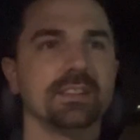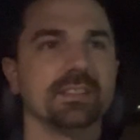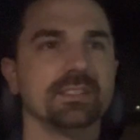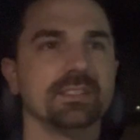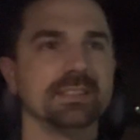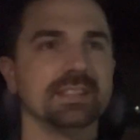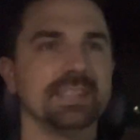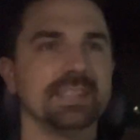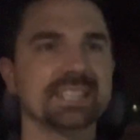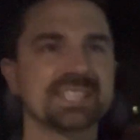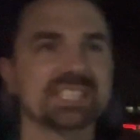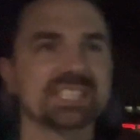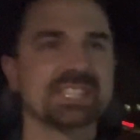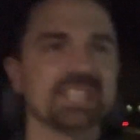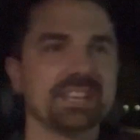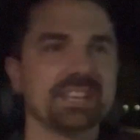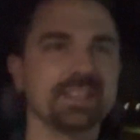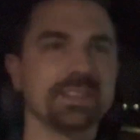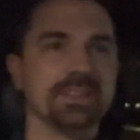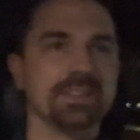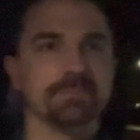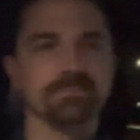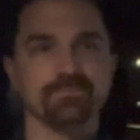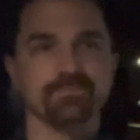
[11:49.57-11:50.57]

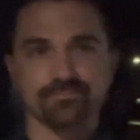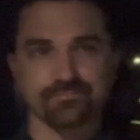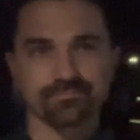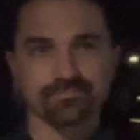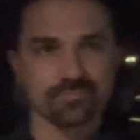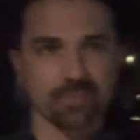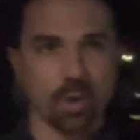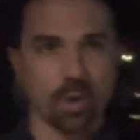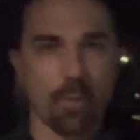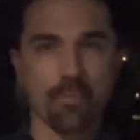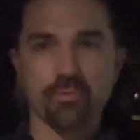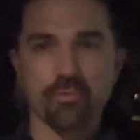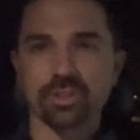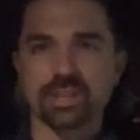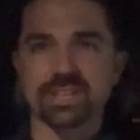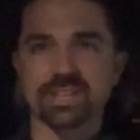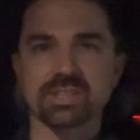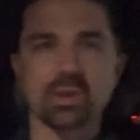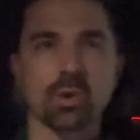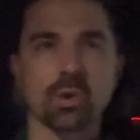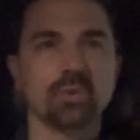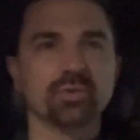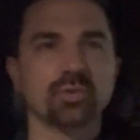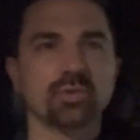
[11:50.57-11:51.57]
listed and hopefully
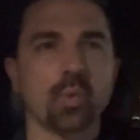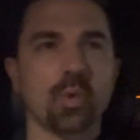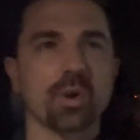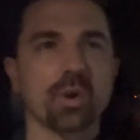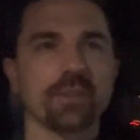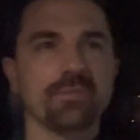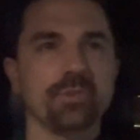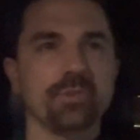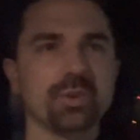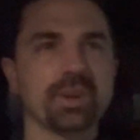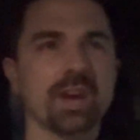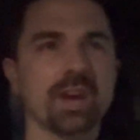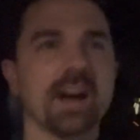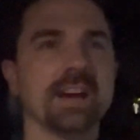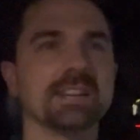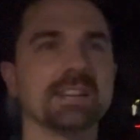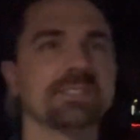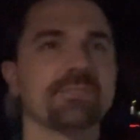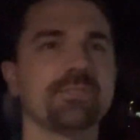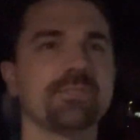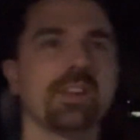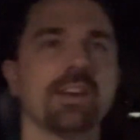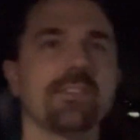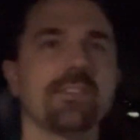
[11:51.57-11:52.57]
sold to one of you
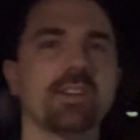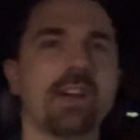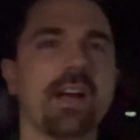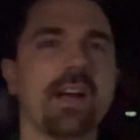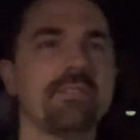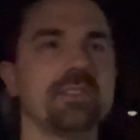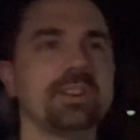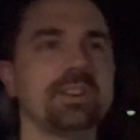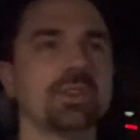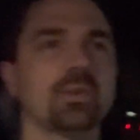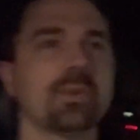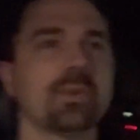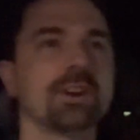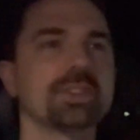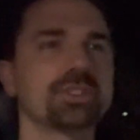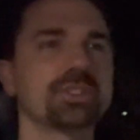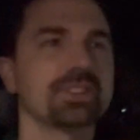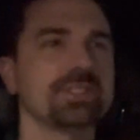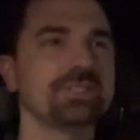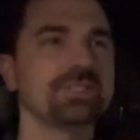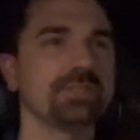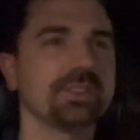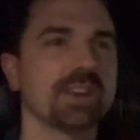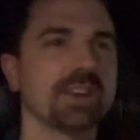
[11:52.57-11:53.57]
guys. If you ever have any
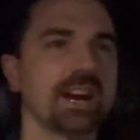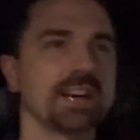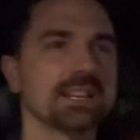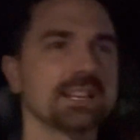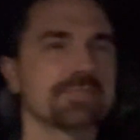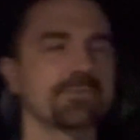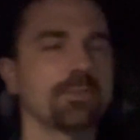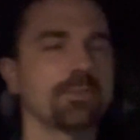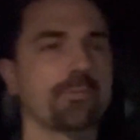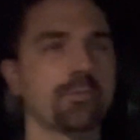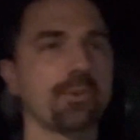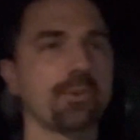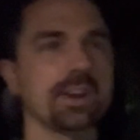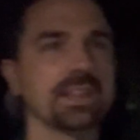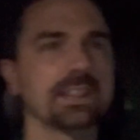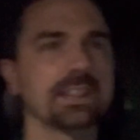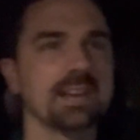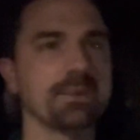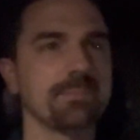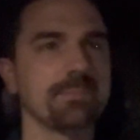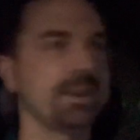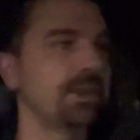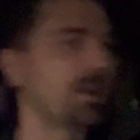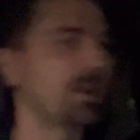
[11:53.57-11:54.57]
questions, you guys feel free to
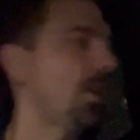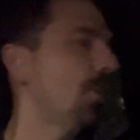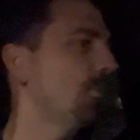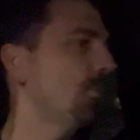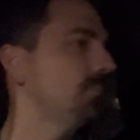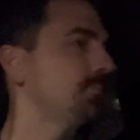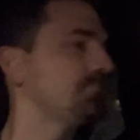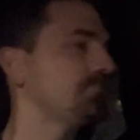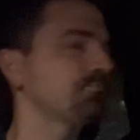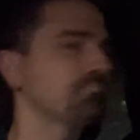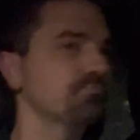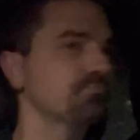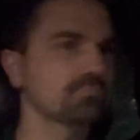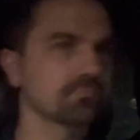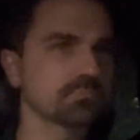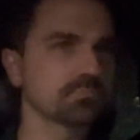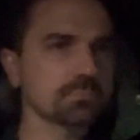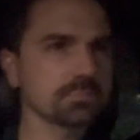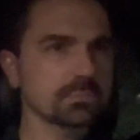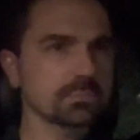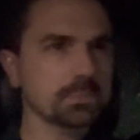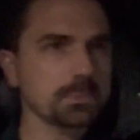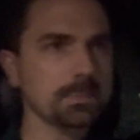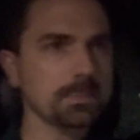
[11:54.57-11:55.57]
let me know.
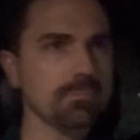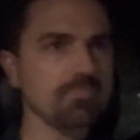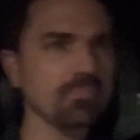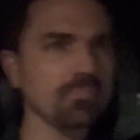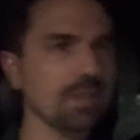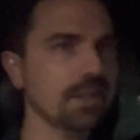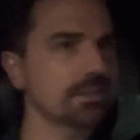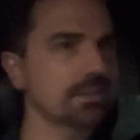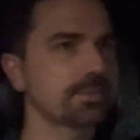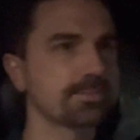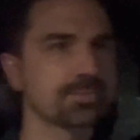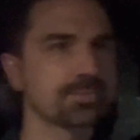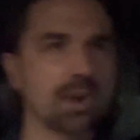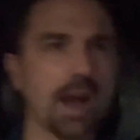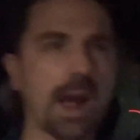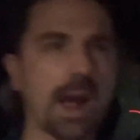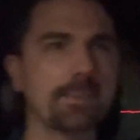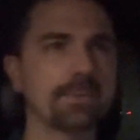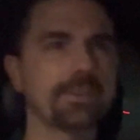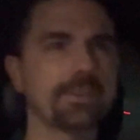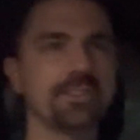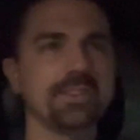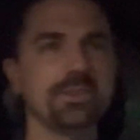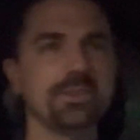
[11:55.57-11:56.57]

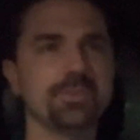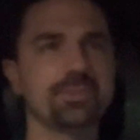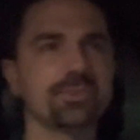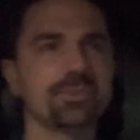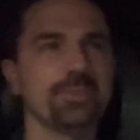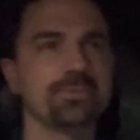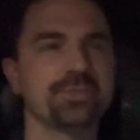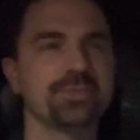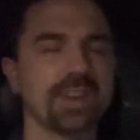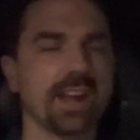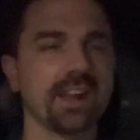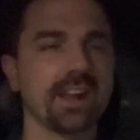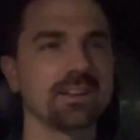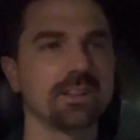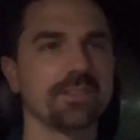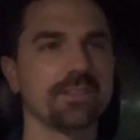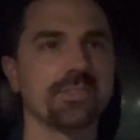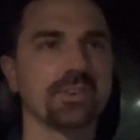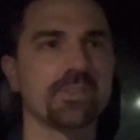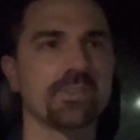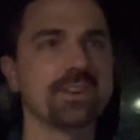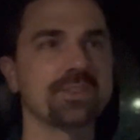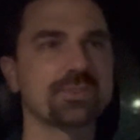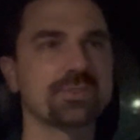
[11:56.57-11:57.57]
Subscribe to the YouTube channel if
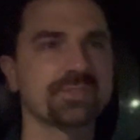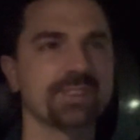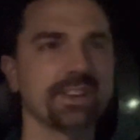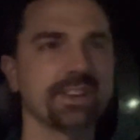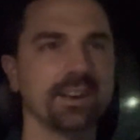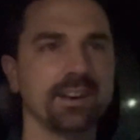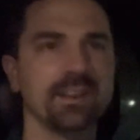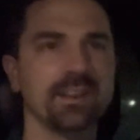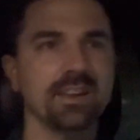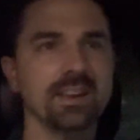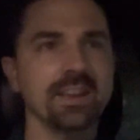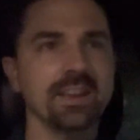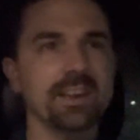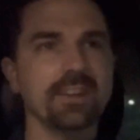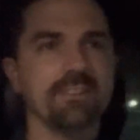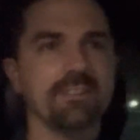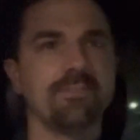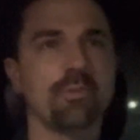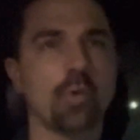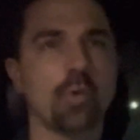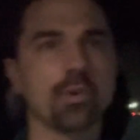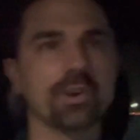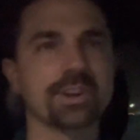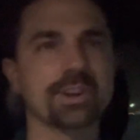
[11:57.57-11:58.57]
you're interested
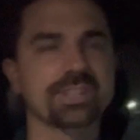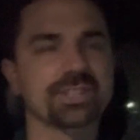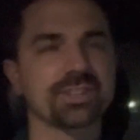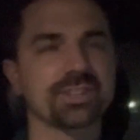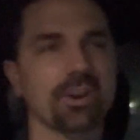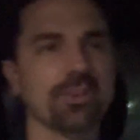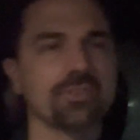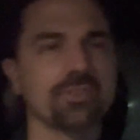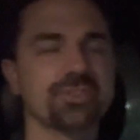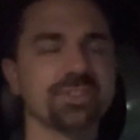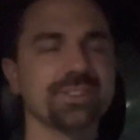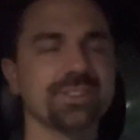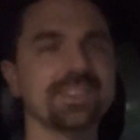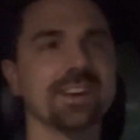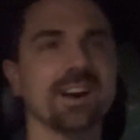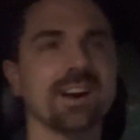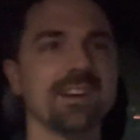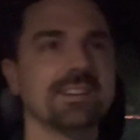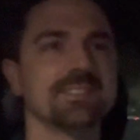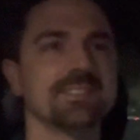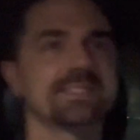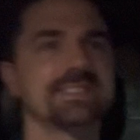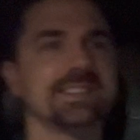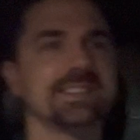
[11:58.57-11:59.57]
in Ford Excursion
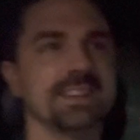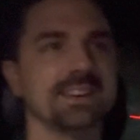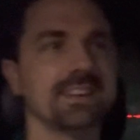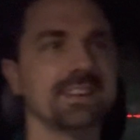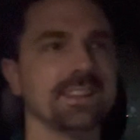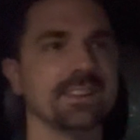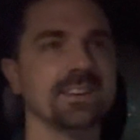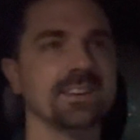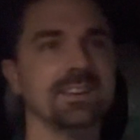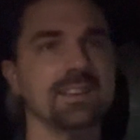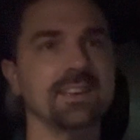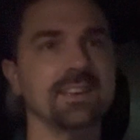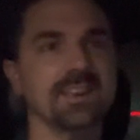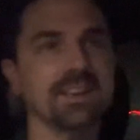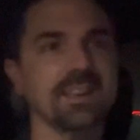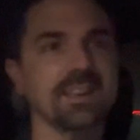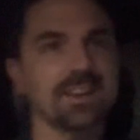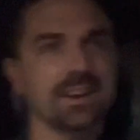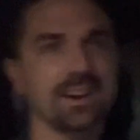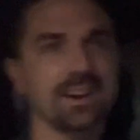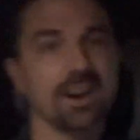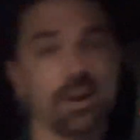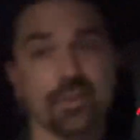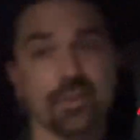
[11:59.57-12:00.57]
content
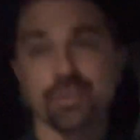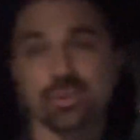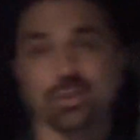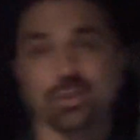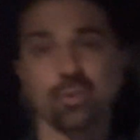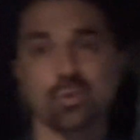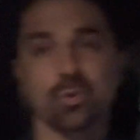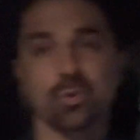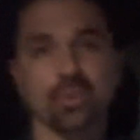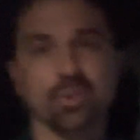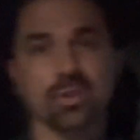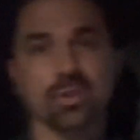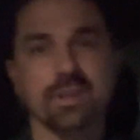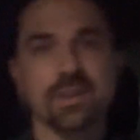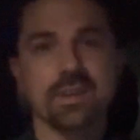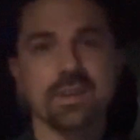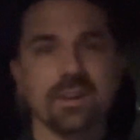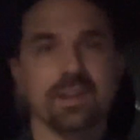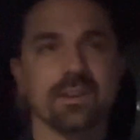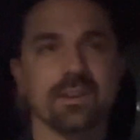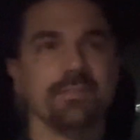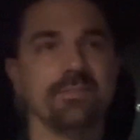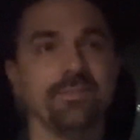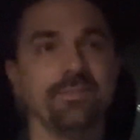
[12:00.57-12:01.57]
and other cool
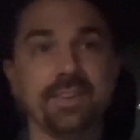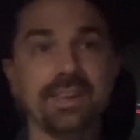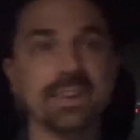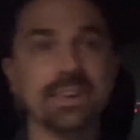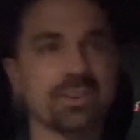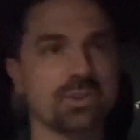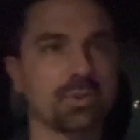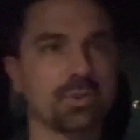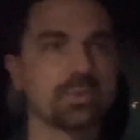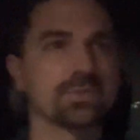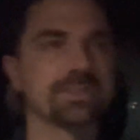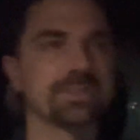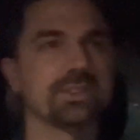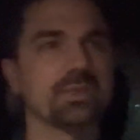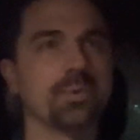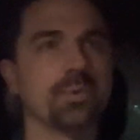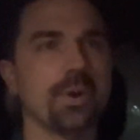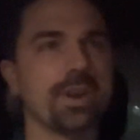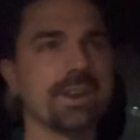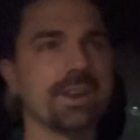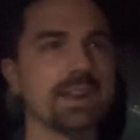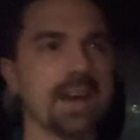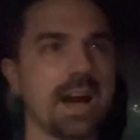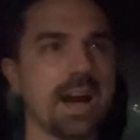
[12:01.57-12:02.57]
vehicles and
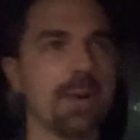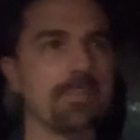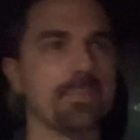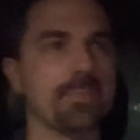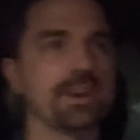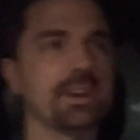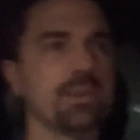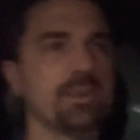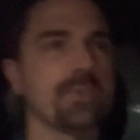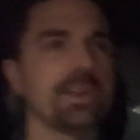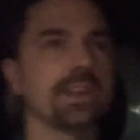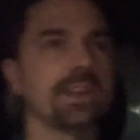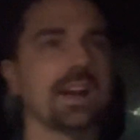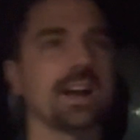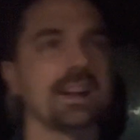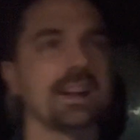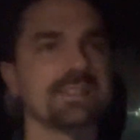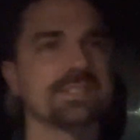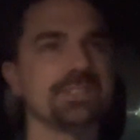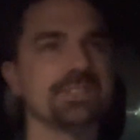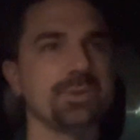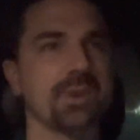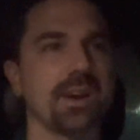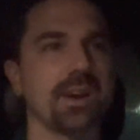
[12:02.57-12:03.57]
whatnot. But anyway,
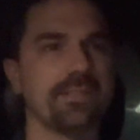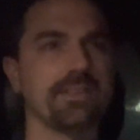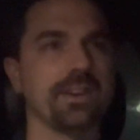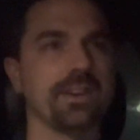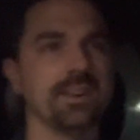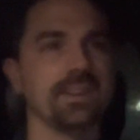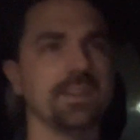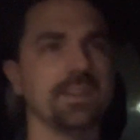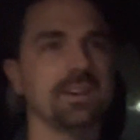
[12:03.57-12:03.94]
guys, you have a